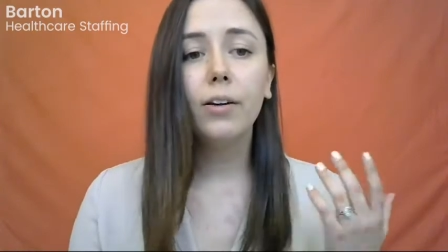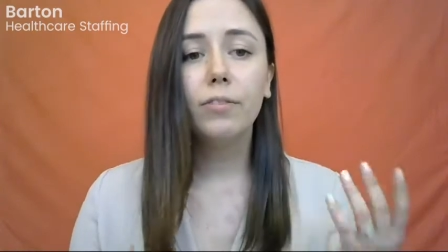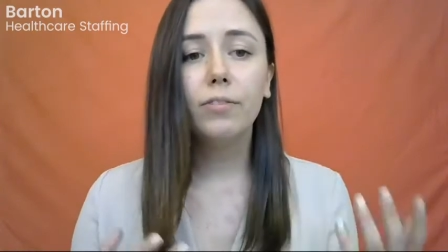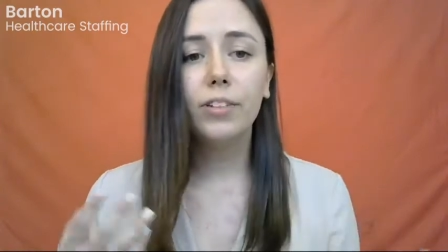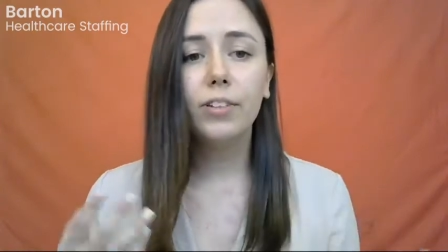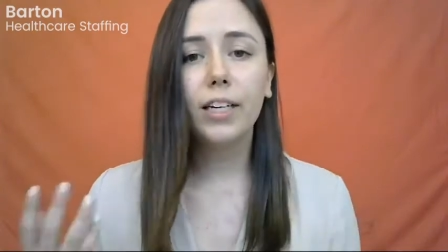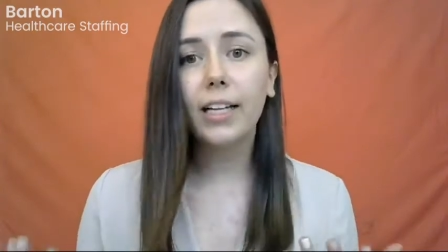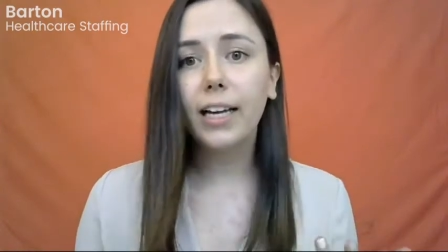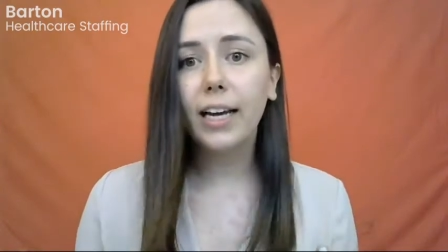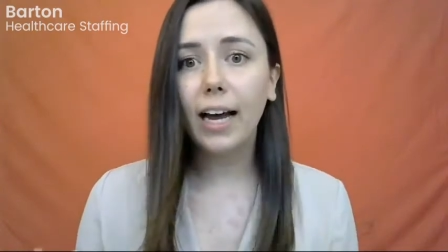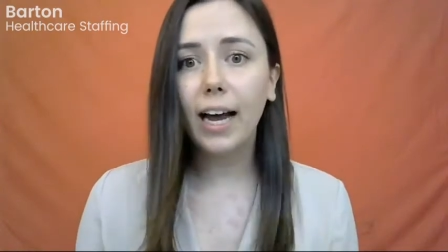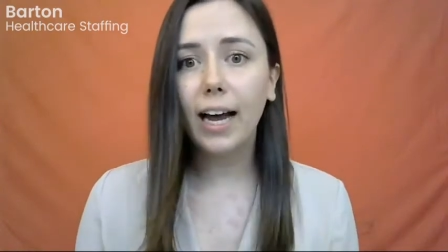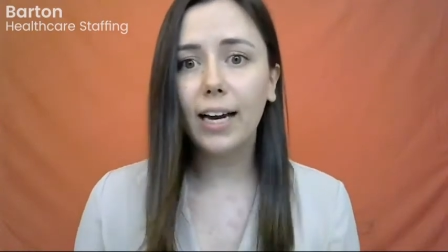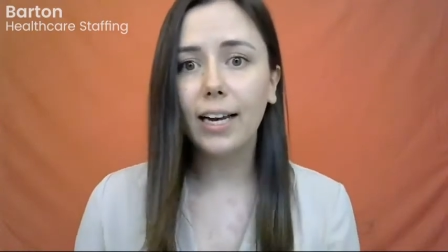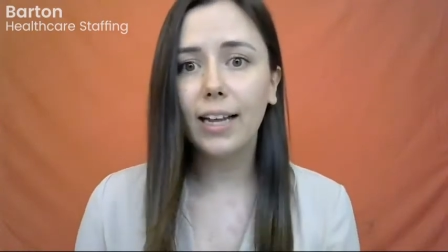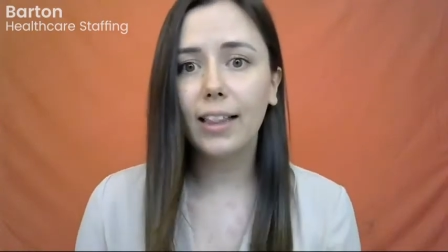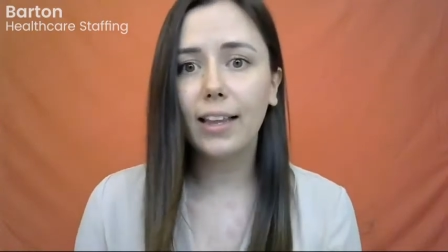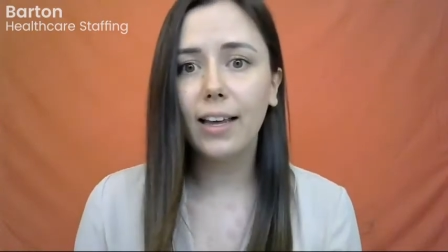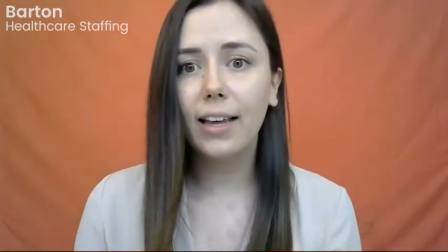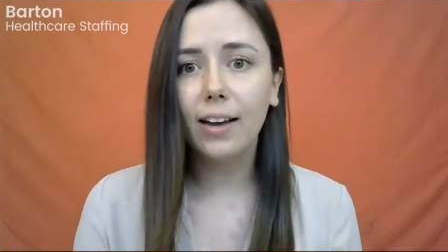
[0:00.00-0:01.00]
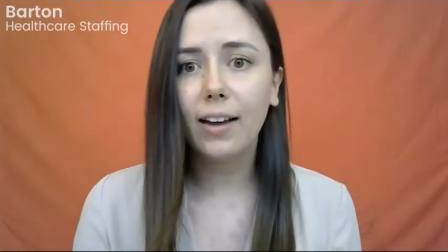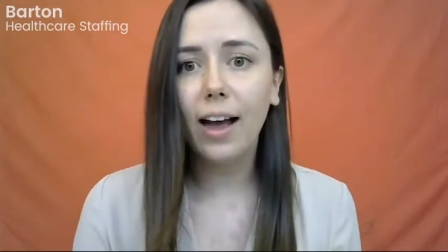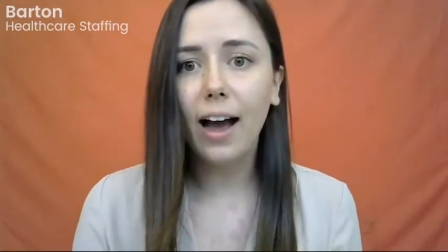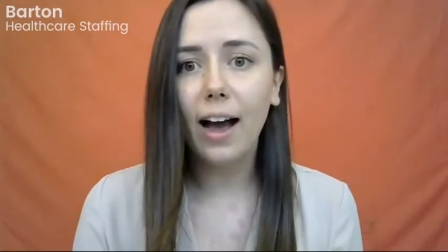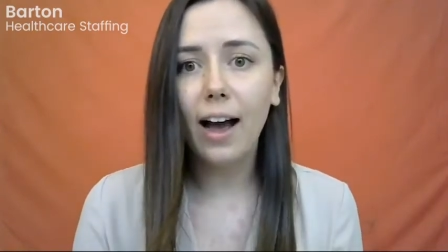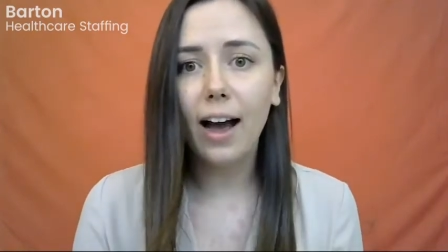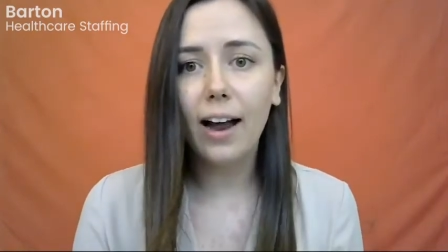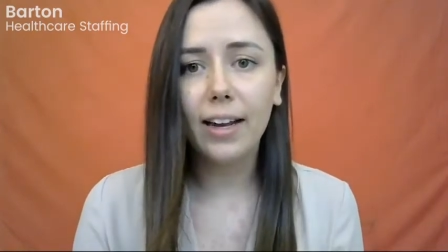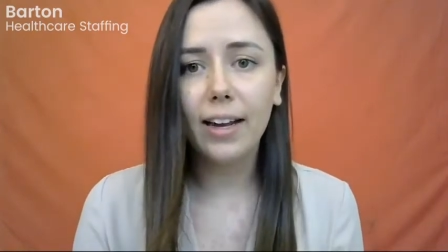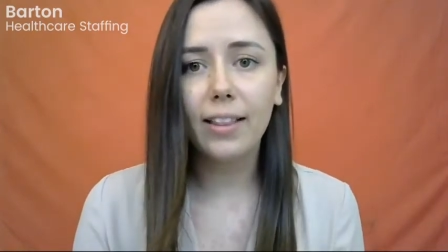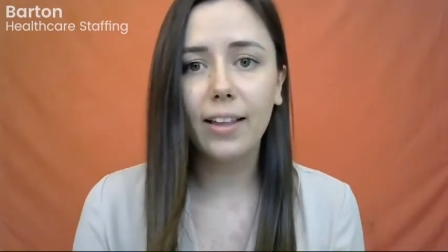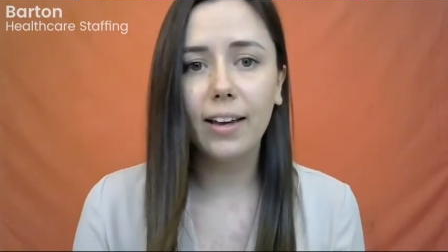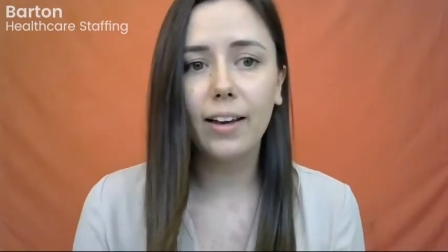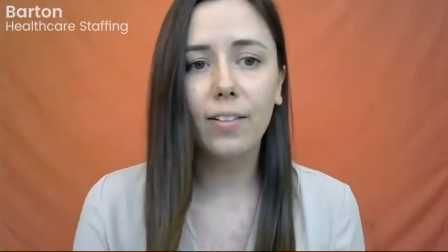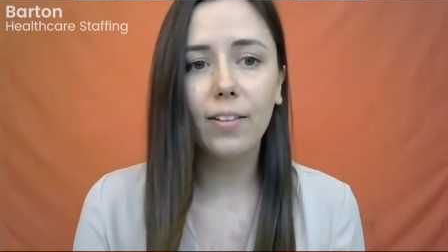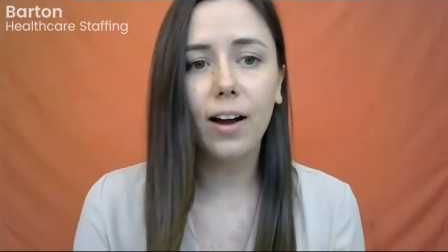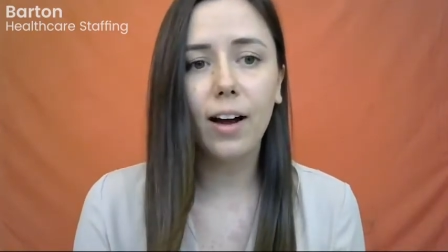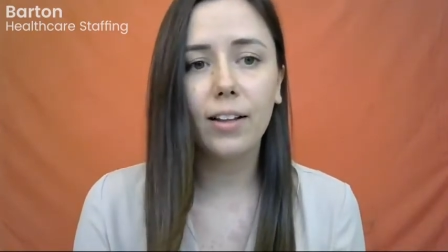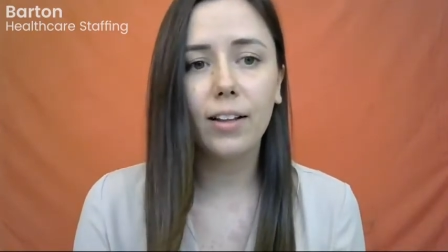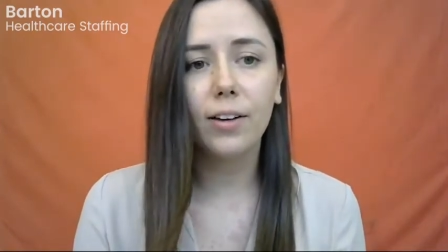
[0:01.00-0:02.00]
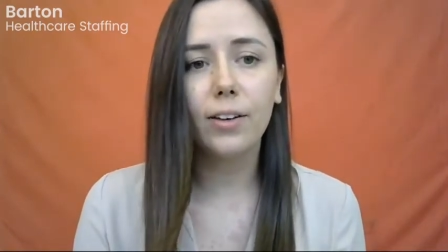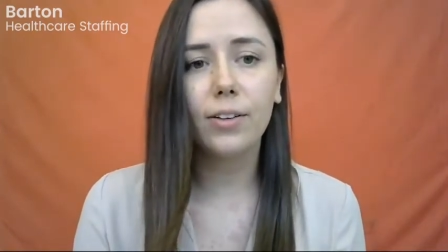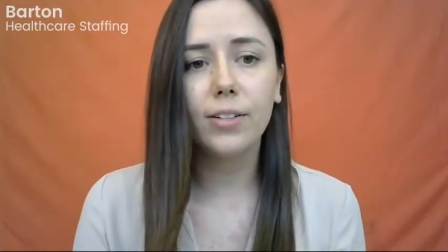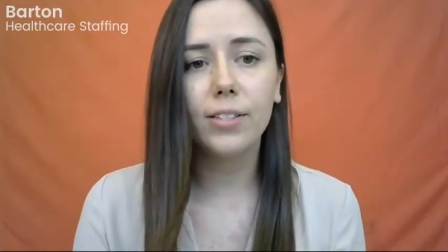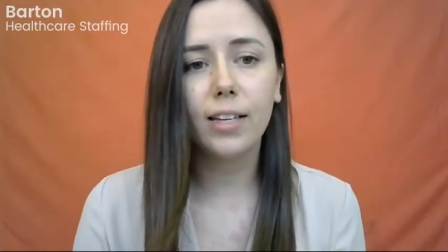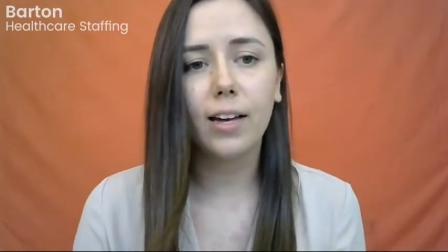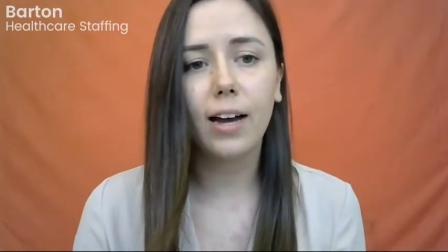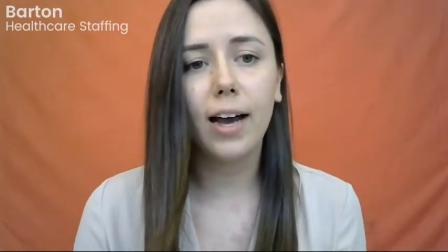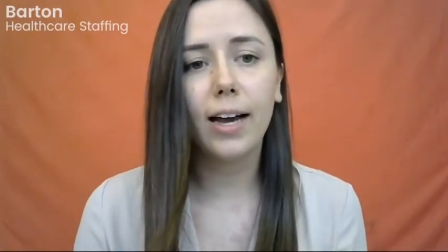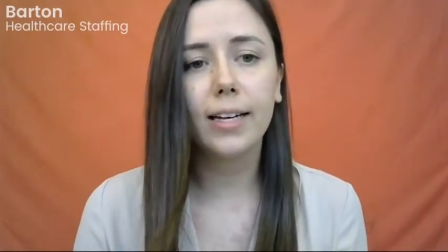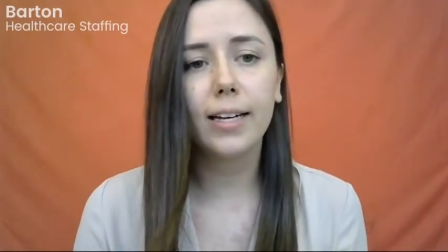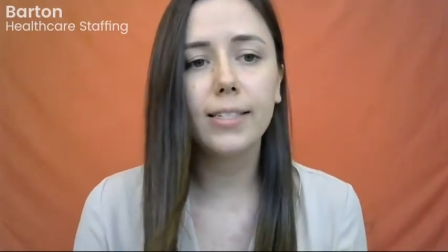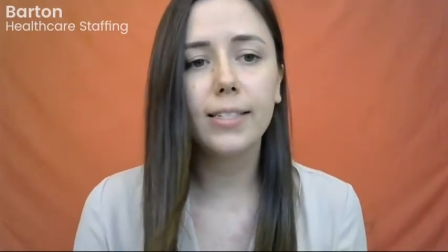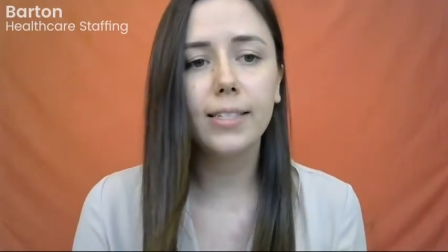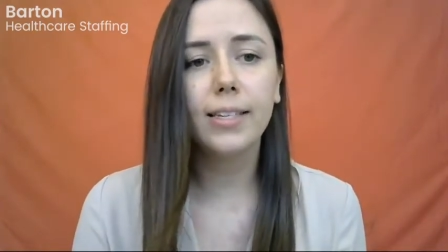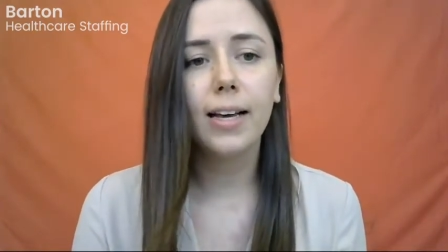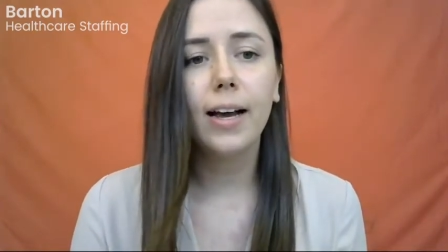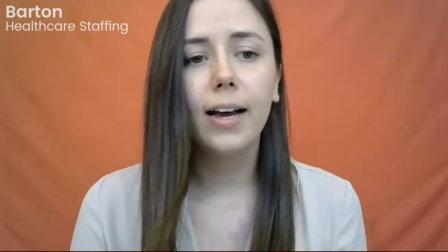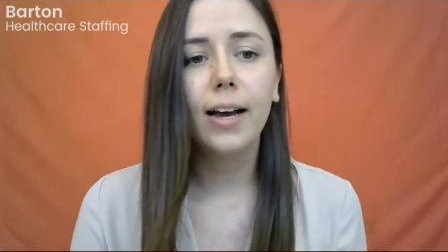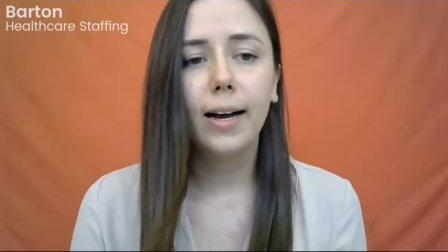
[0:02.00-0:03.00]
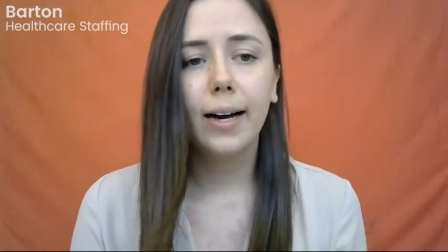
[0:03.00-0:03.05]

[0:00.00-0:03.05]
really anything along those lines.